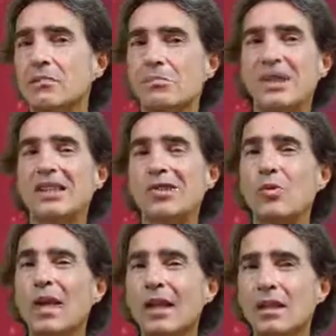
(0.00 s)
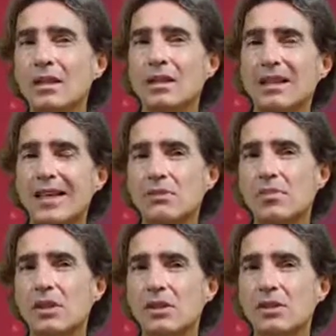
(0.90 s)
between that
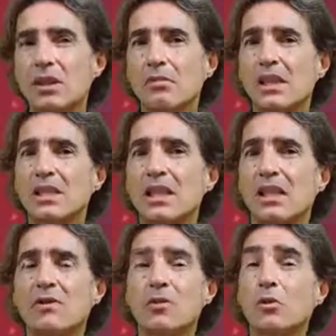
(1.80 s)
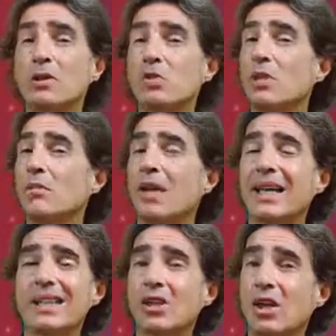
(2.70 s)
person and myself, or between
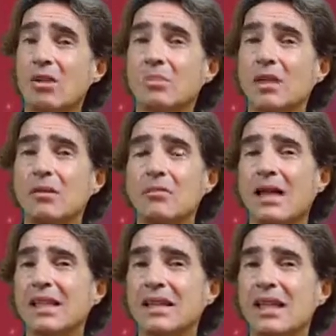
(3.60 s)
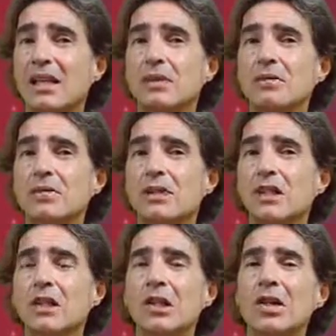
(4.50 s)
my job and
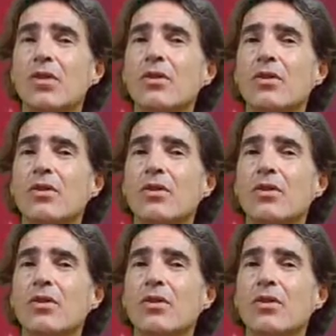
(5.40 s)
myself, all